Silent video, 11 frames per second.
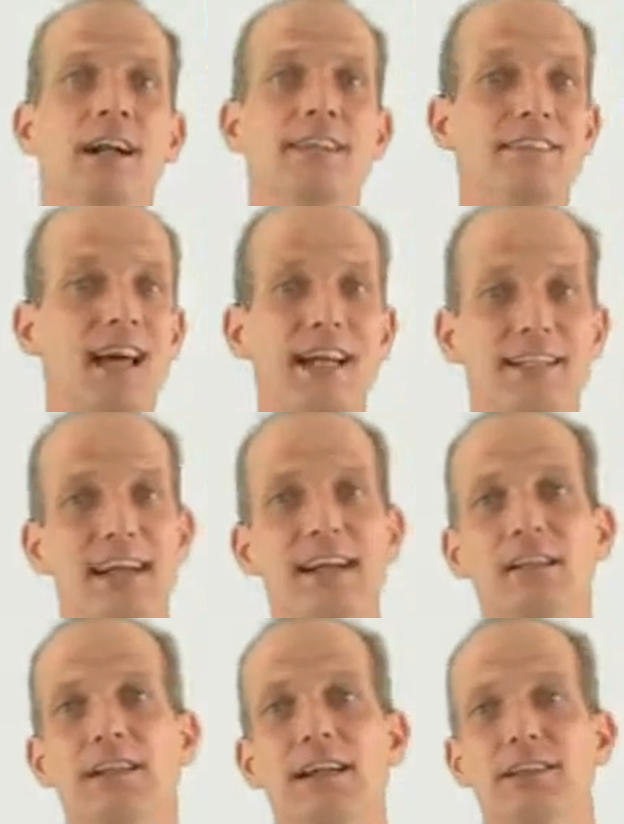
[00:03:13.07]
assignee
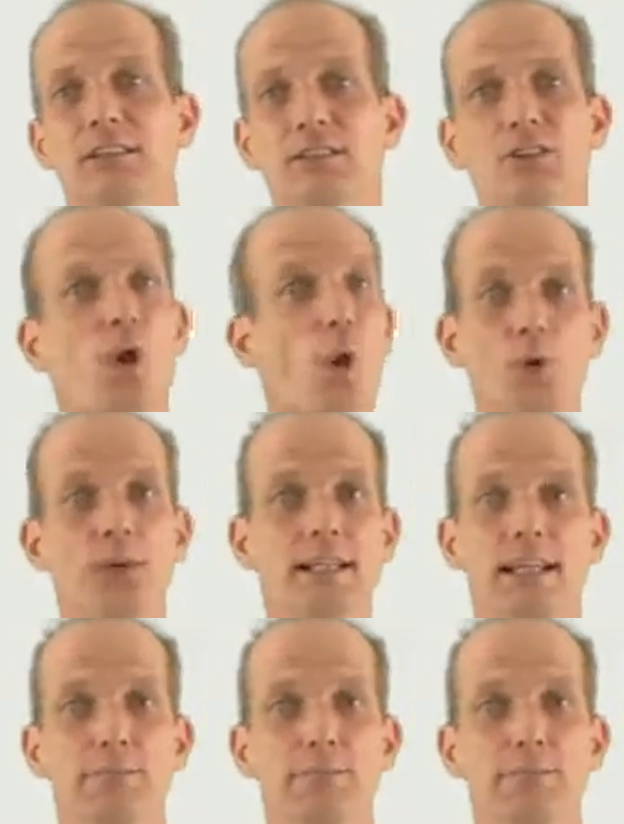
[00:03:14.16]
debt collectors only